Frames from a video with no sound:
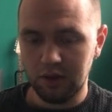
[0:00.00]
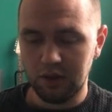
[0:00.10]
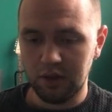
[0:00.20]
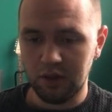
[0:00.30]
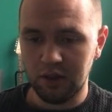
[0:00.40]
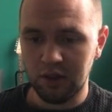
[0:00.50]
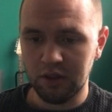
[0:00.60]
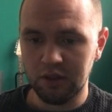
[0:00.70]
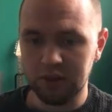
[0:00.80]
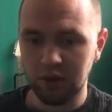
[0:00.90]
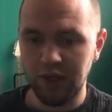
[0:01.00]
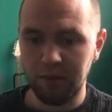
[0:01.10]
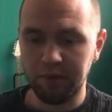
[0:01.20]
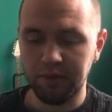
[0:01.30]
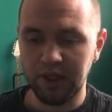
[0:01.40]
So yeah,
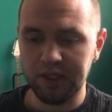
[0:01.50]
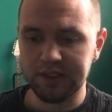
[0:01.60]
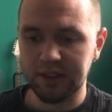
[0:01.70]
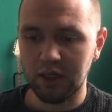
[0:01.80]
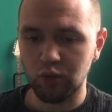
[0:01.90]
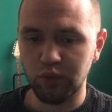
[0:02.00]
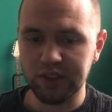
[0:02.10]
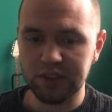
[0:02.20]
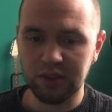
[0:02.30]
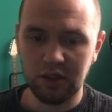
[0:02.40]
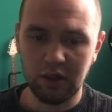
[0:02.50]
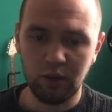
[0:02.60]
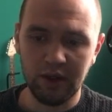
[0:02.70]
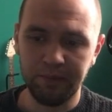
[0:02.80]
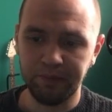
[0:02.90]
let's start with
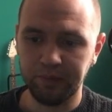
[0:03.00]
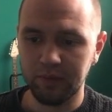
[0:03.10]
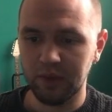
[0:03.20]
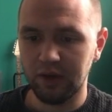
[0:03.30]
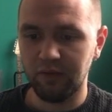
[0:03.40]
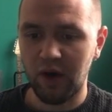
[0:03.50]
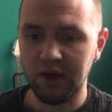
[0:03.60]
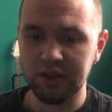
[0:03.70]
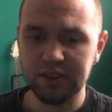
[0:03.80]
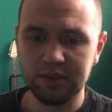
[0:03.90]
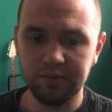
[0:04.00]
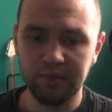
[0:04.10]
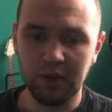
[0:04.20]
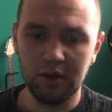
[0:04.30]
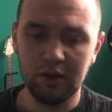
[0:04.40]
our vines.
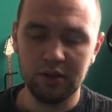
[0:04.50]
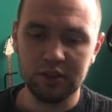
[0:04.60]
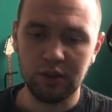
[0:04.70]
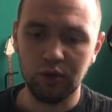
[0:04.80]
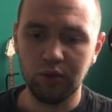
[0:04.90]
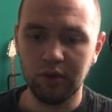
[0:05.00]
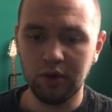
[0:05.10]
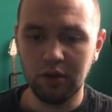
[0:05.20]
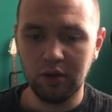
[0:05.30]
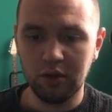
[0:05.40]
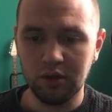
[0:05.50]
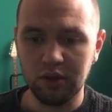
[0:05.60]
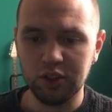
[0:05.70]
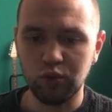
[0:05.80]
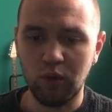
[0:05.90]
So
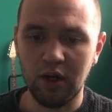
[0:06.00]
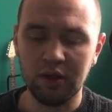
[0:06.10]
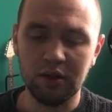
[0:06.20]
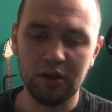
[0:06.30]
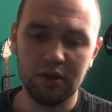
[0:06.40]
this one